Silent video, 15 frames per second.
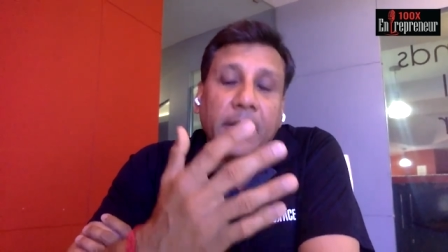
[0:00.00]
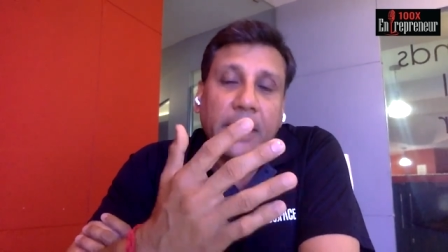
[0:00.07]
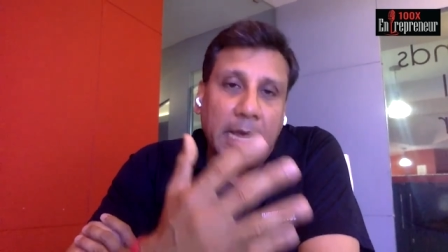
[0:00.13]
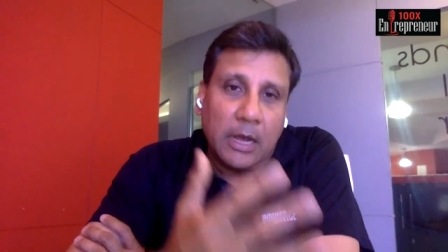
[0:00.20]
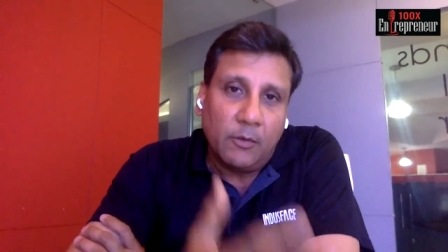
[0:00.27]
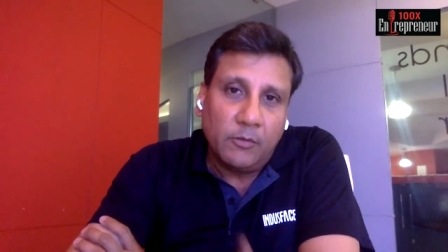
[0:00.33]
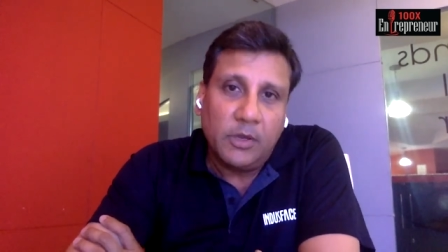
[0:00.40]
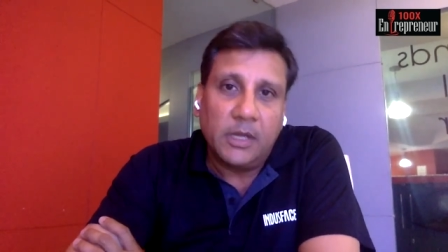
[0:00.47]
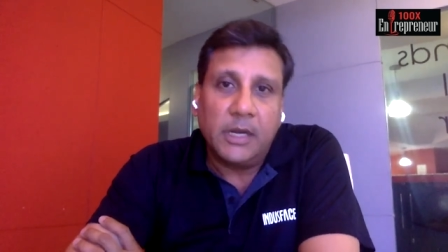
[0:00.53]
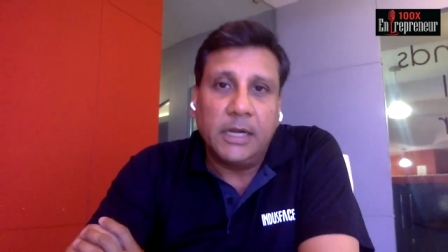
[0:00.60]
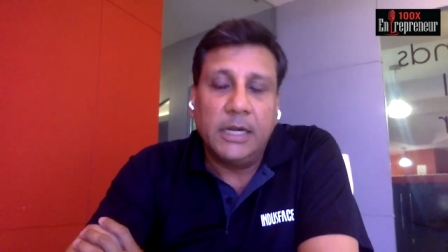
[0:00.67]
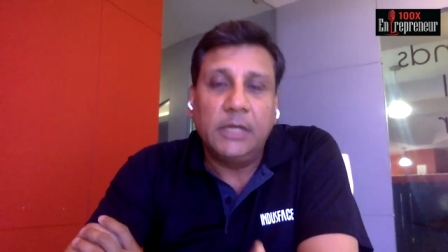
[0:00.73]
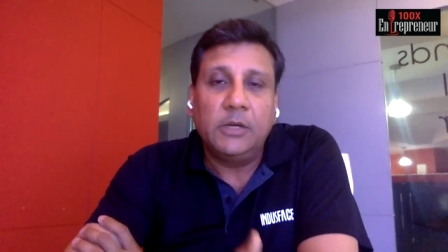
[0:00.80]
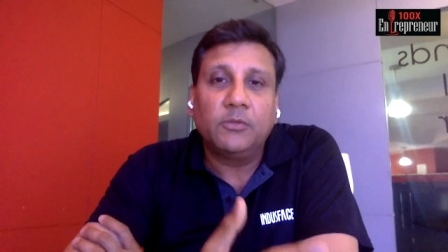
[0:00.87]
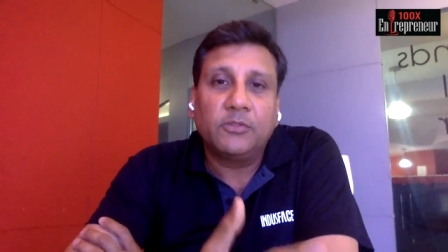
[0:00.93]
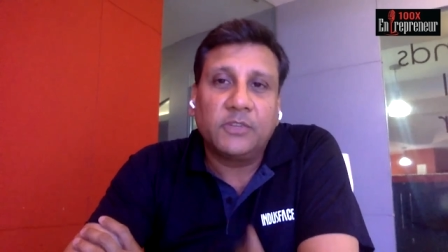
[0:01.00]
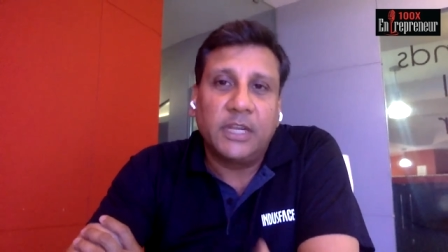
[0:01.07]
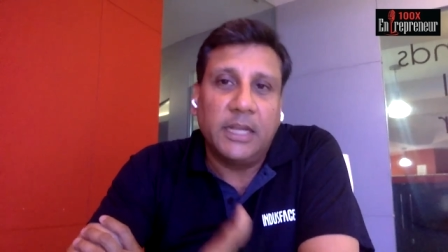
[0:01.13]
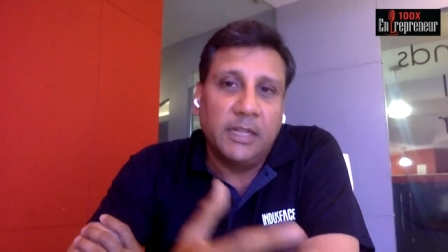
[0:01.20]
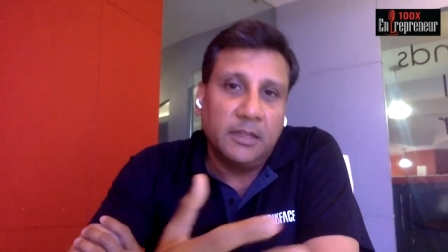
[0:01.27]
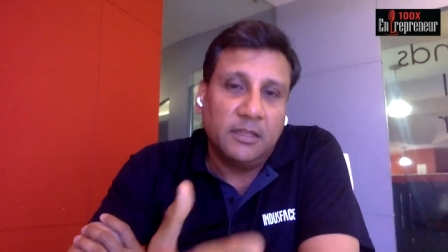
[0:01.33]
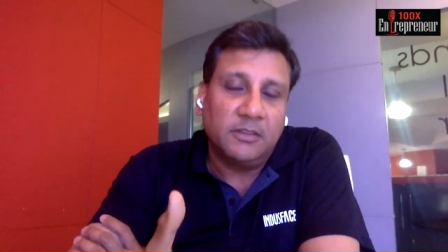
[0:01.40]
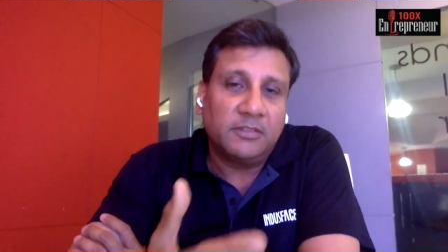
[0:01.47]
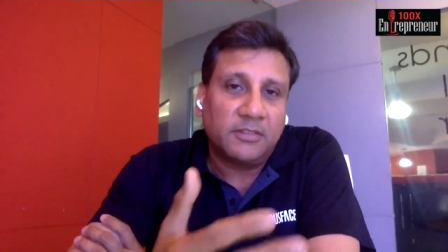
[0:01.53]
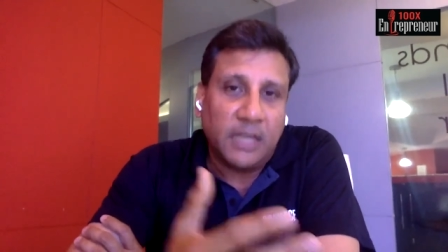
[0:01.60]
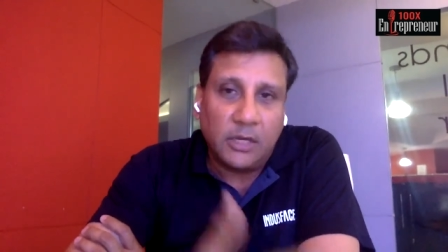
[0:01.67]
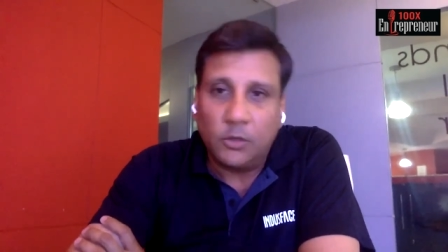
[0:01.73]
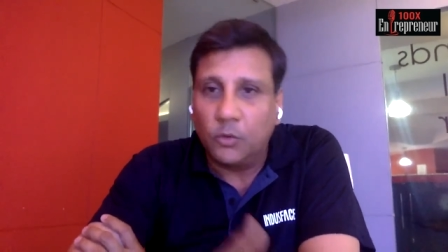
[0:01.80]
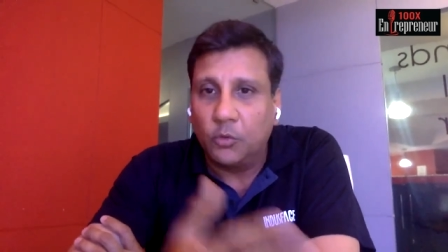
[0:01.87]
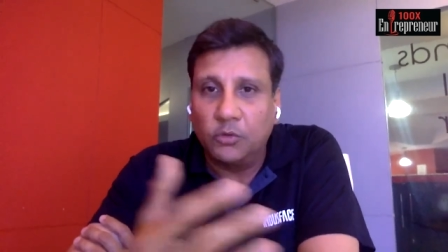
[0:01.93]
now we are ready to scale this
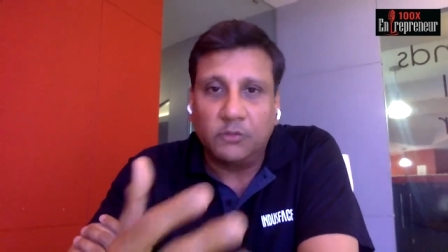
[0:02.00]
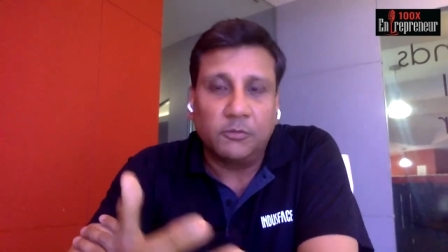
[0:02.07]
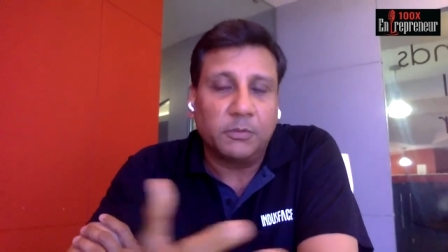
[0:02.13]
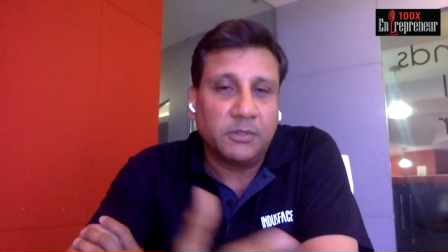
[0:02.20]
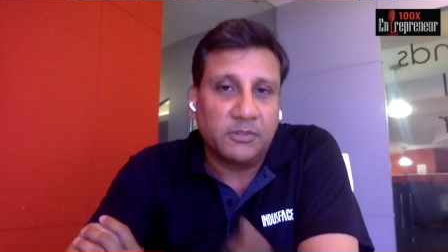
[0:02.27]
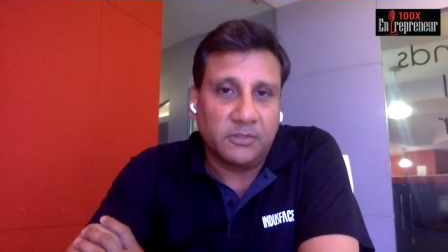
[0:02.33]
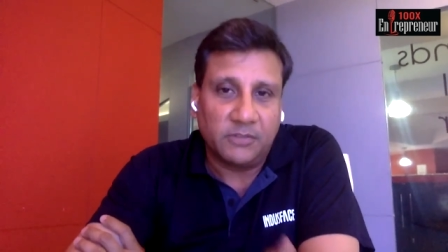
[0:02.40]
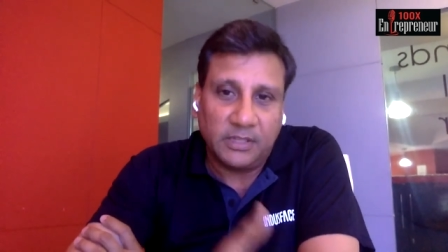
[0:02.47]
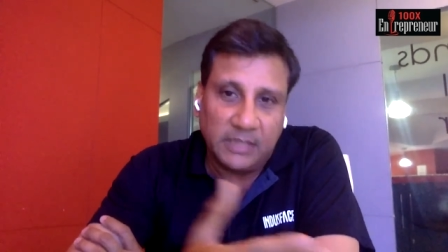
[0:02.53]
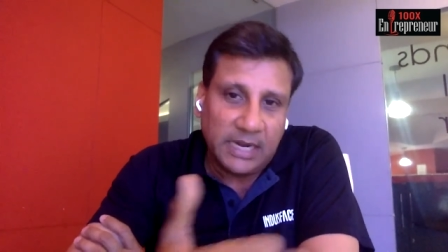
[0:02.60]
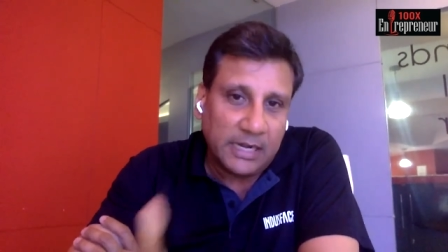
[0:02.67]
and grow this business.